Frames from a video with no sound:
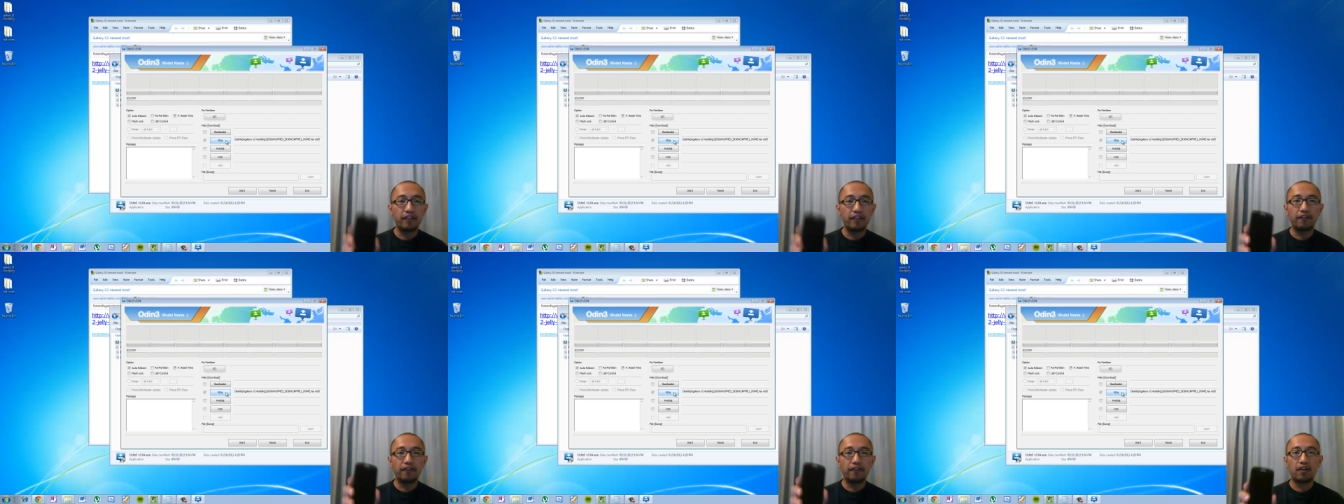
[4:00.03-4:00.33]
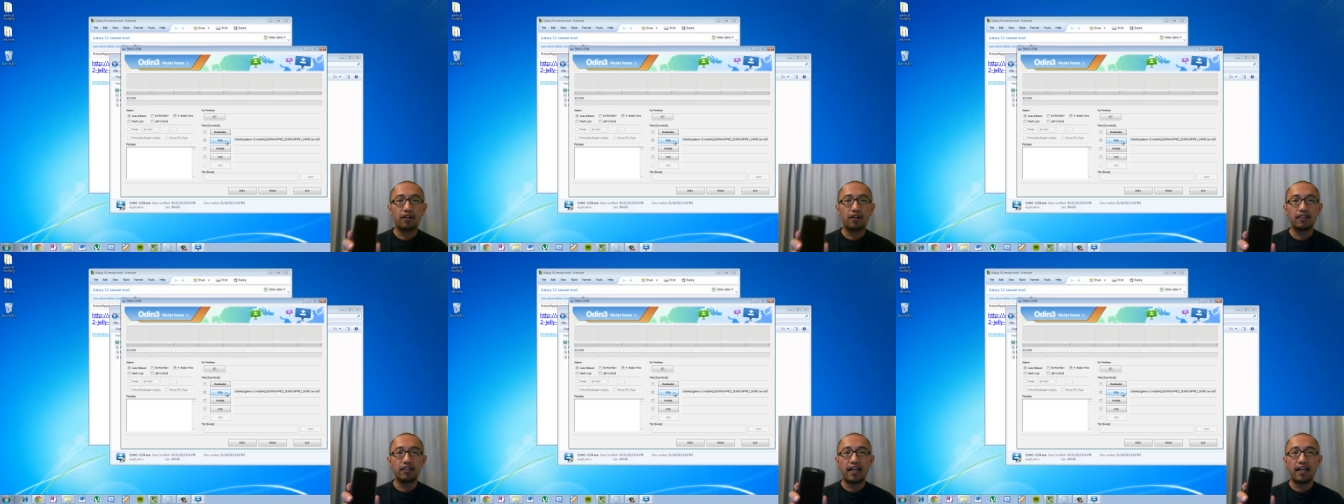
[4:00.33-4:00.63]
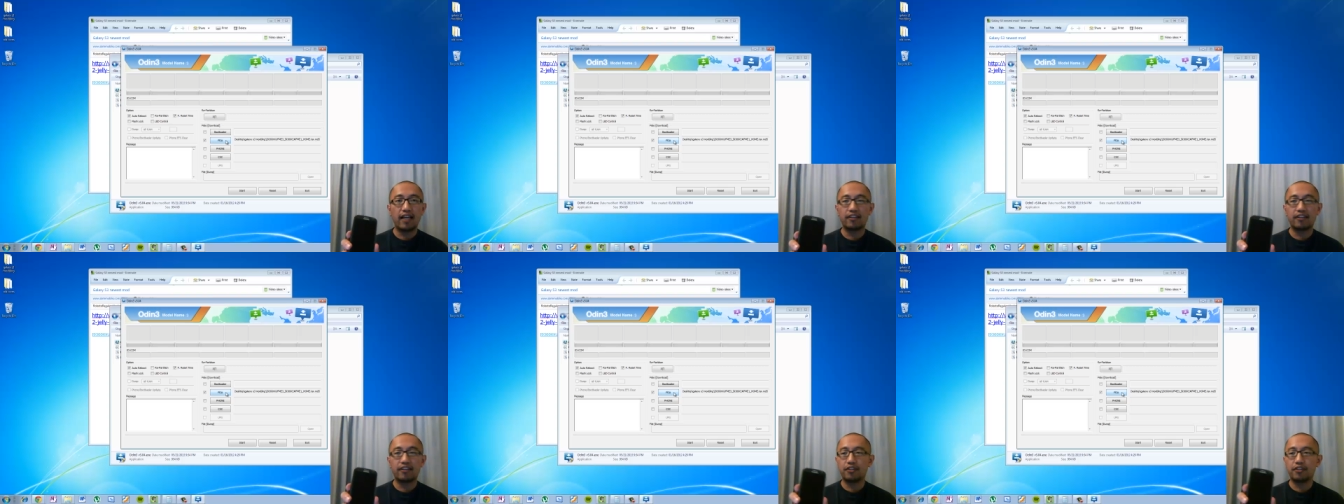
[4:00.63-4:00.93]
you've forgotten
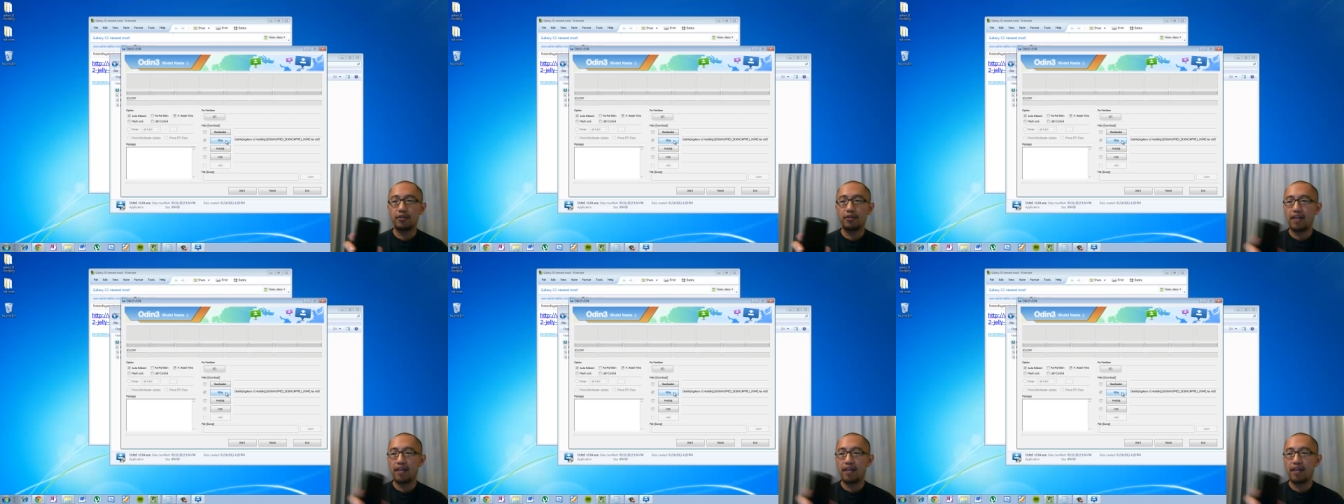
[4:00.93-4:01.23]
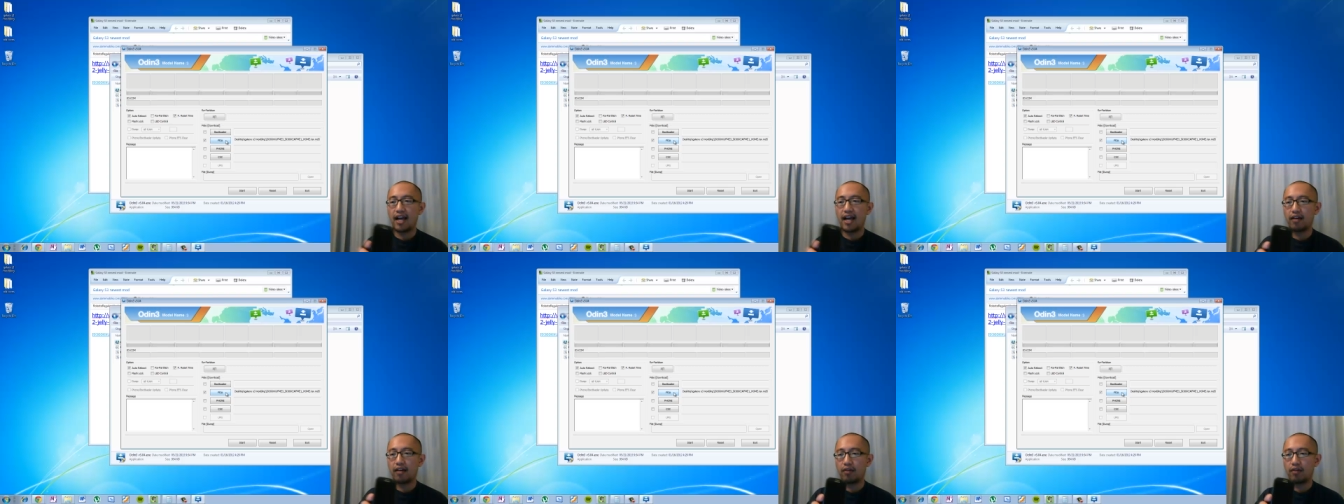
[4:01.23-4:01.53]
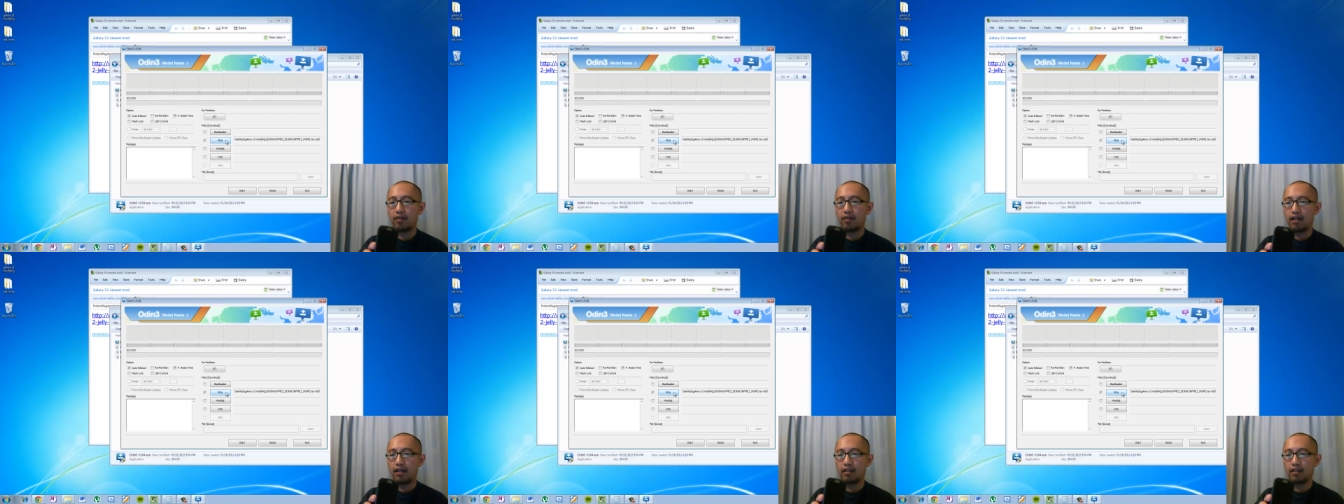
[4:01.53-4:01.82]
how to do that,
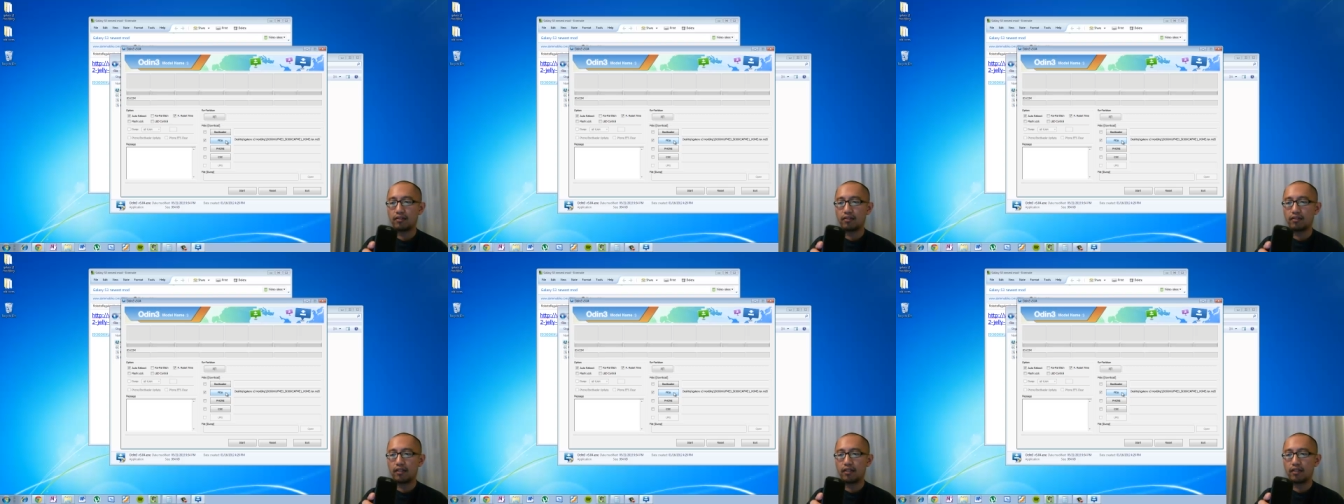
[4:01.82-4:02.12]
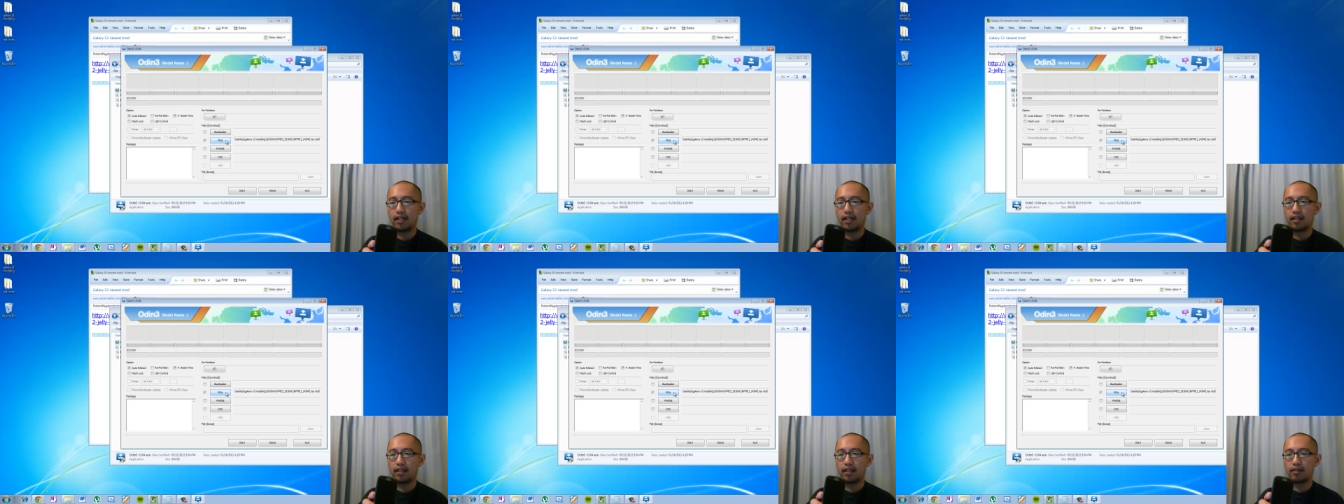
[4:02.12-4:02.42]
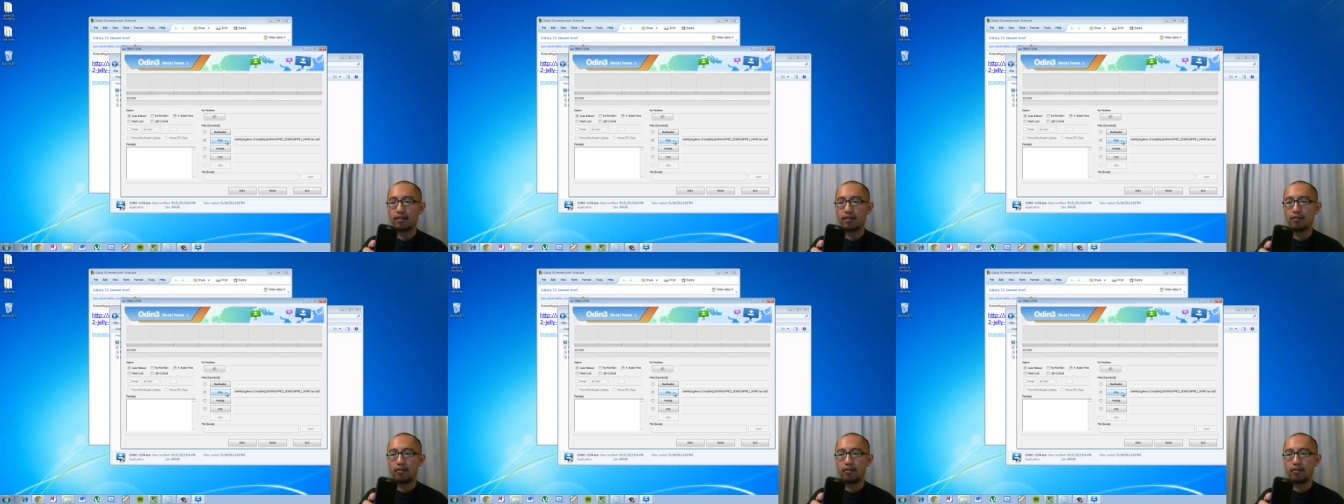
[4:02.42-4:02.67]
well, uh,